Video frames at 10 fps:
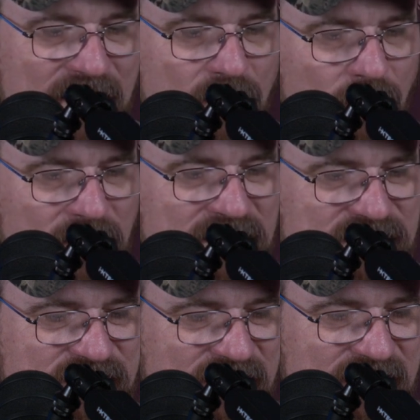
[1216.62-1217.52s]

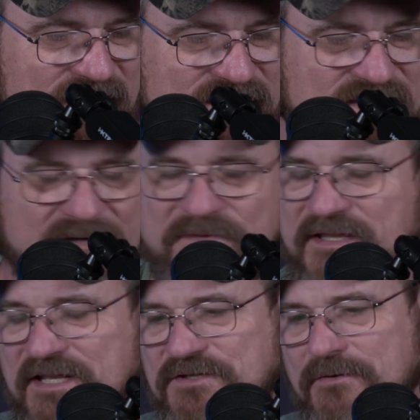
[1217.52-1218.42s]
cordage is
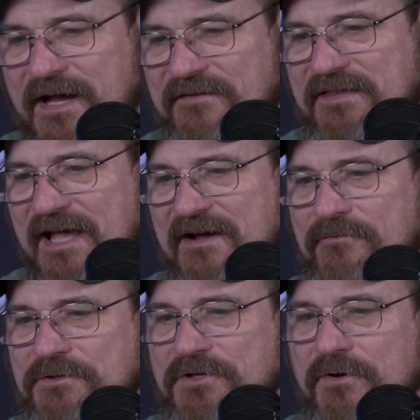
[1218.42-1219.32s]
something that you have to have
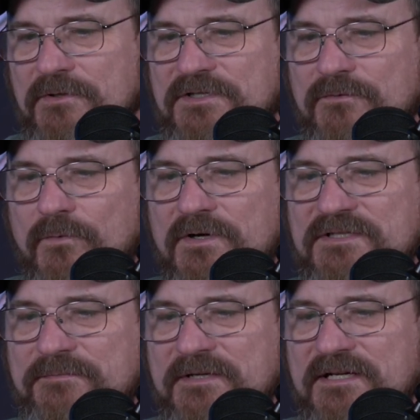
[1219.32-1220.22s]
when you go into the
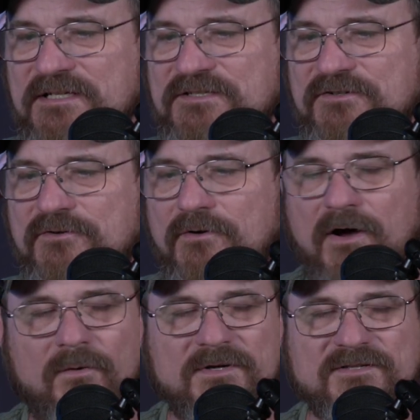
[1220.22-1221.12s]
woods, because you're
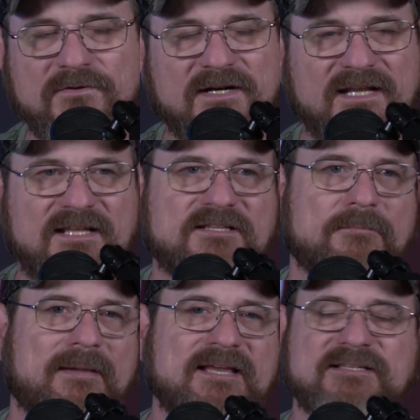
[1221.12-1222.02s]
always going to need to
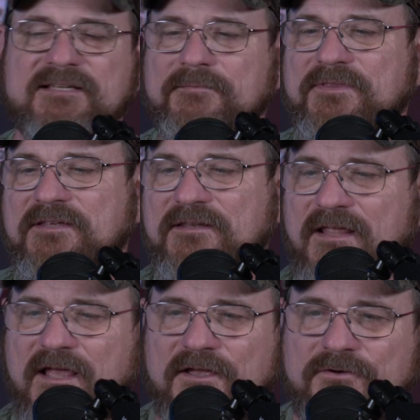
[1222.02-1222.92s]
make something.
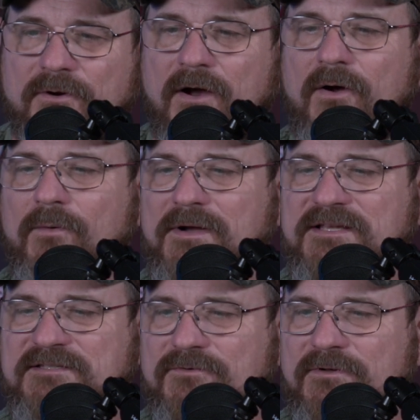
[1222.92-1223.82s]
You're
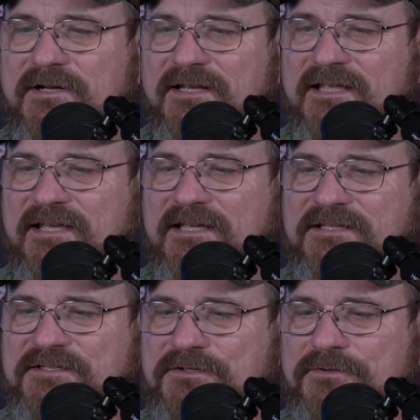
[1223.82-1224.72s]
always going to
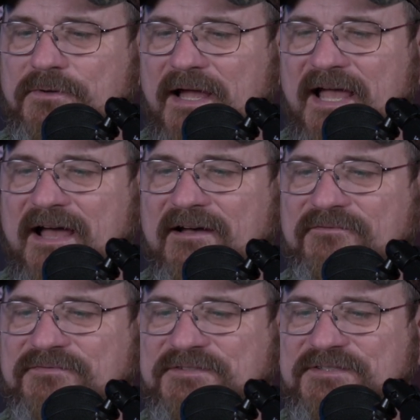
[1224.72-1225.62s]
need to
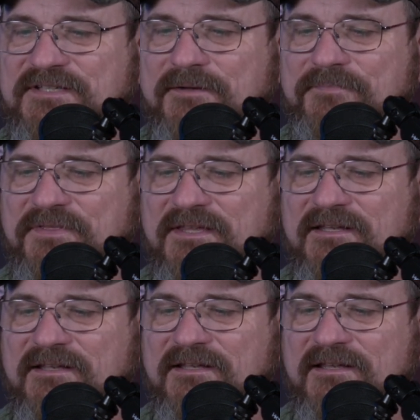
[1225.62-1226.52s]
have
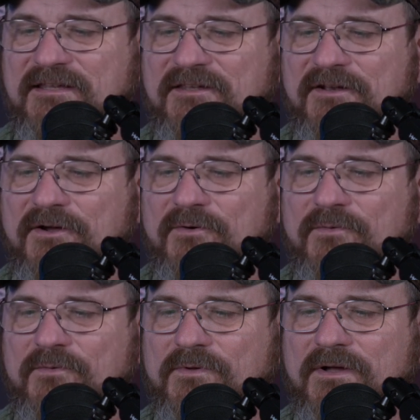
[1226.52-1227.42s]
something,
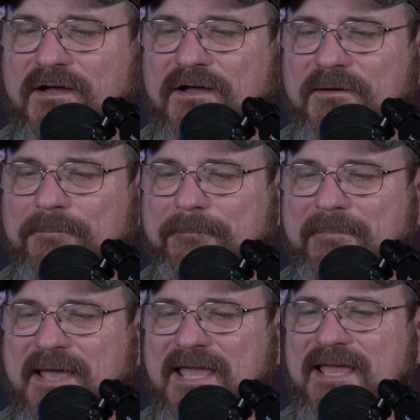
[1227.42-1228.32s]

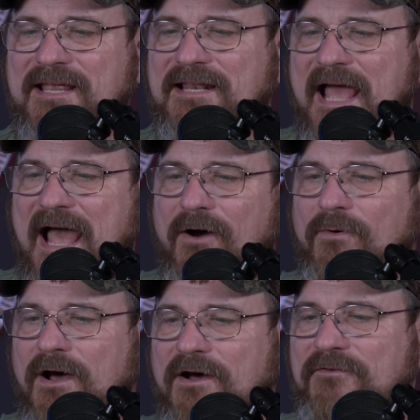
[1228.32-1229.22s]
made
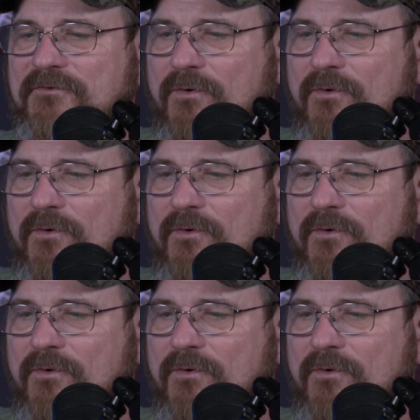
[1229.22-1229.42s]
out of